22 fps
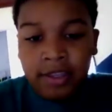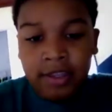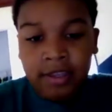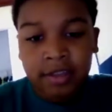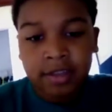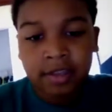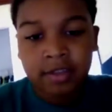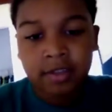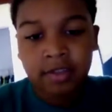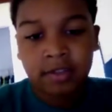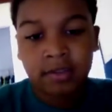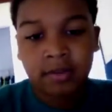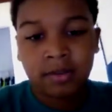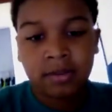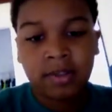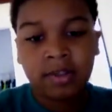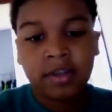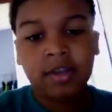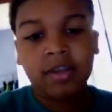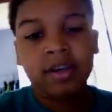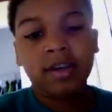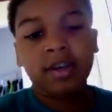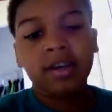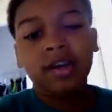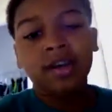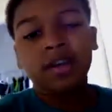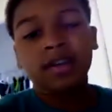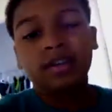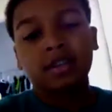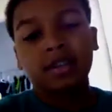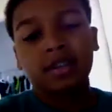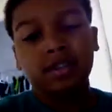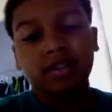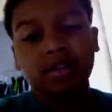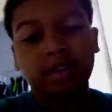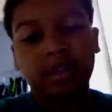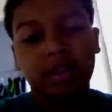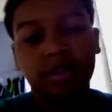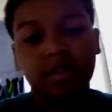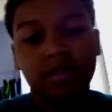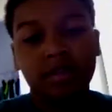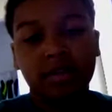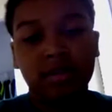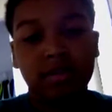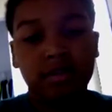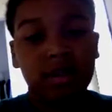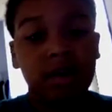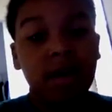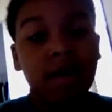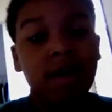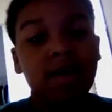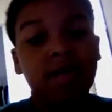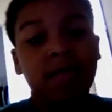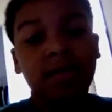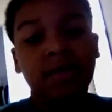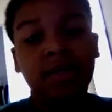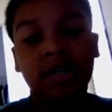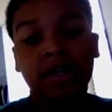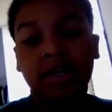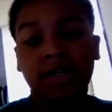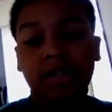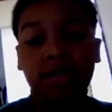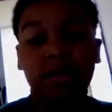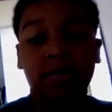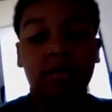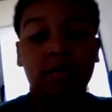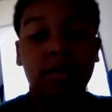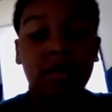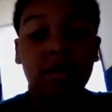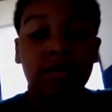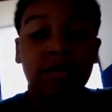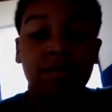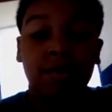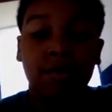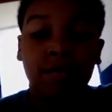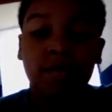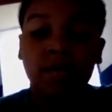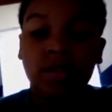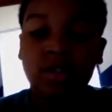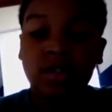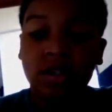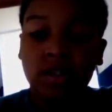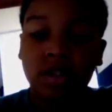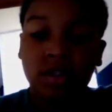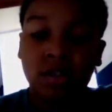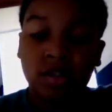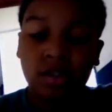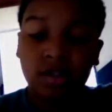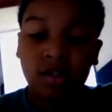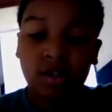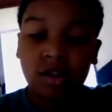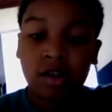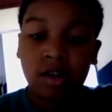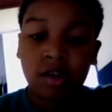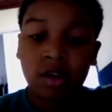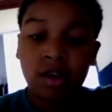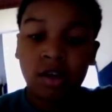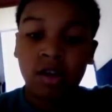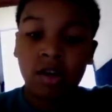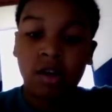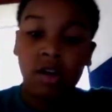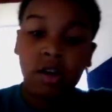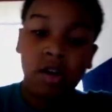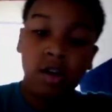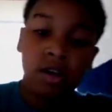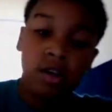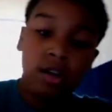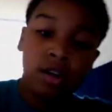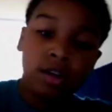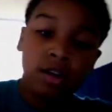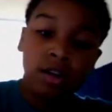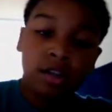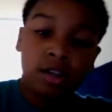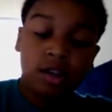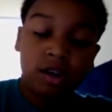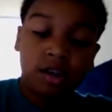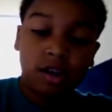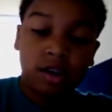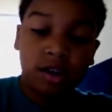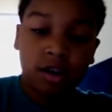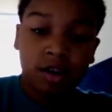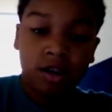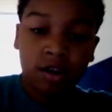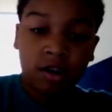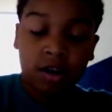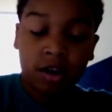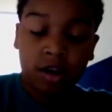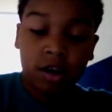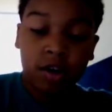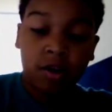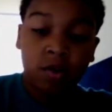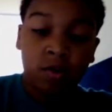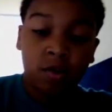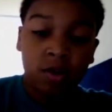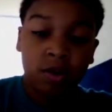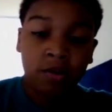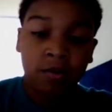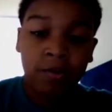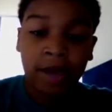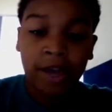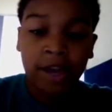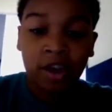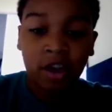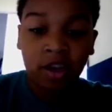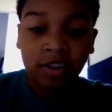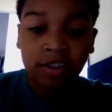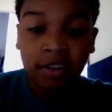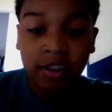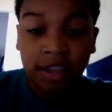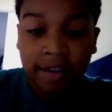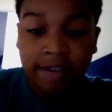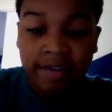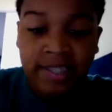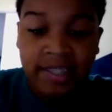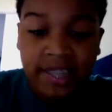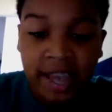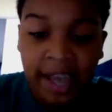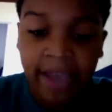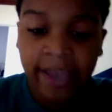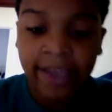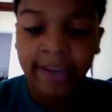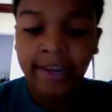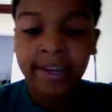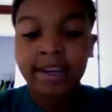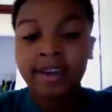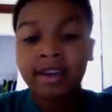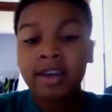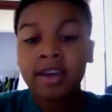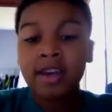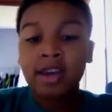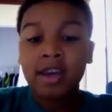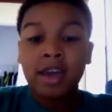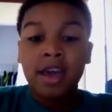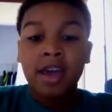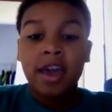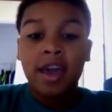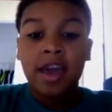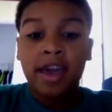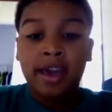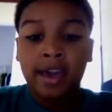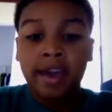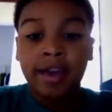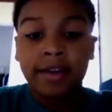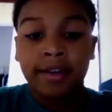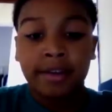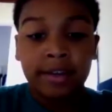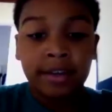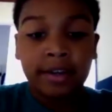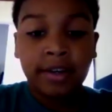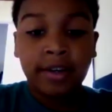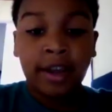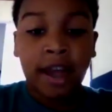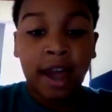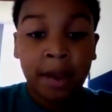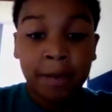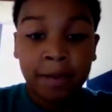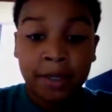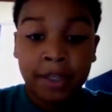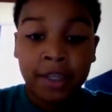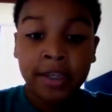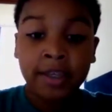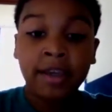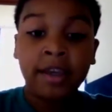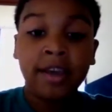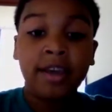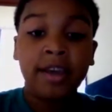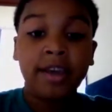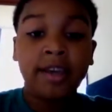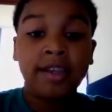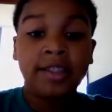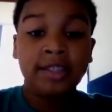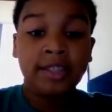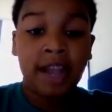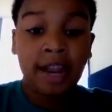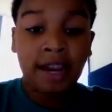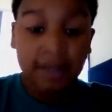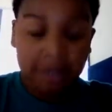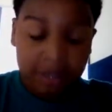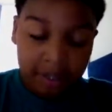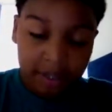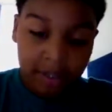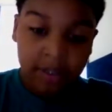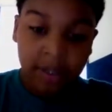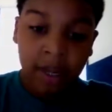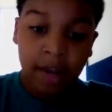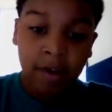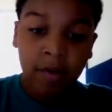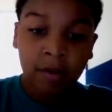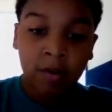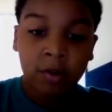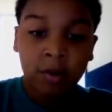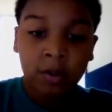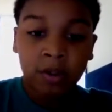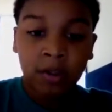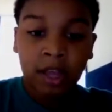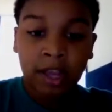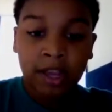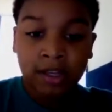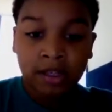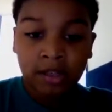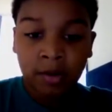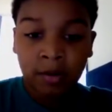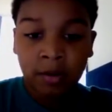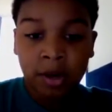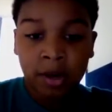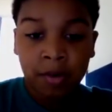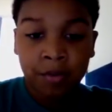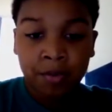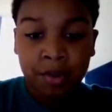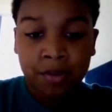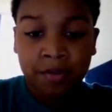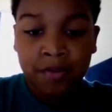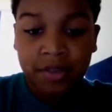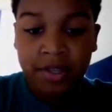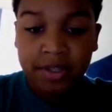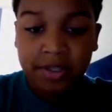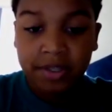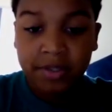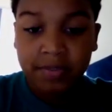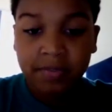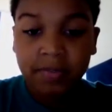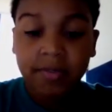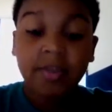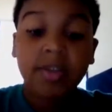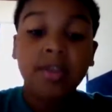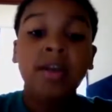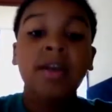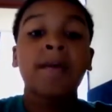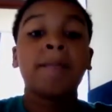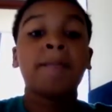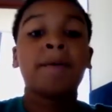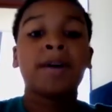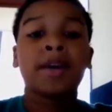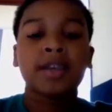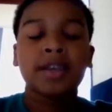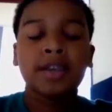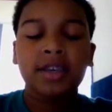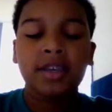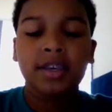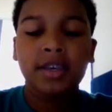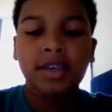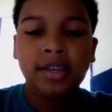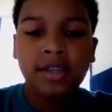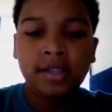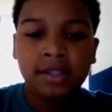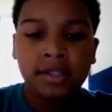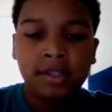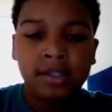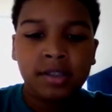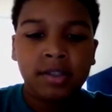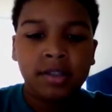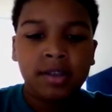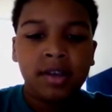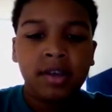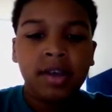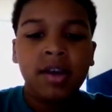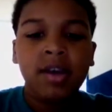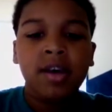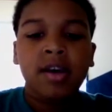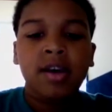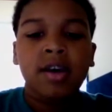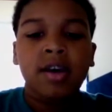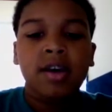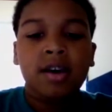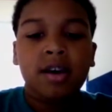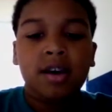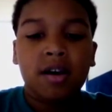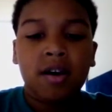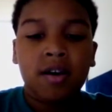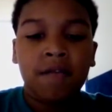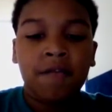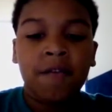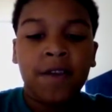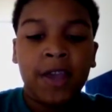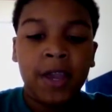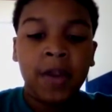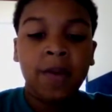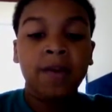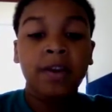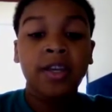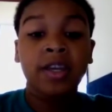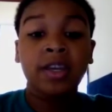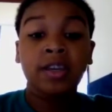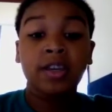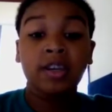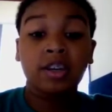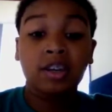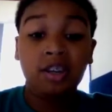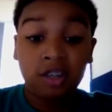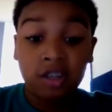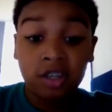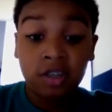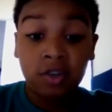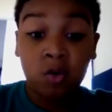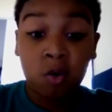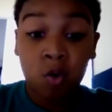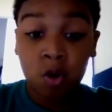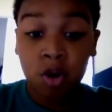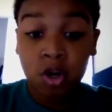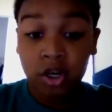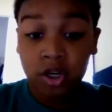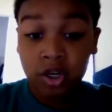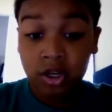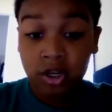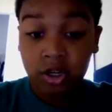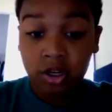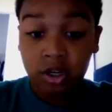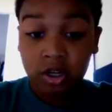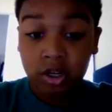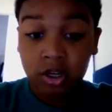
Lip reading: he is going to the Jets because Darrelle Revis needs a cornerback on the left side, and Nnamdi is not a shutdown corner like Darrelle Revis, but he is a very good corner,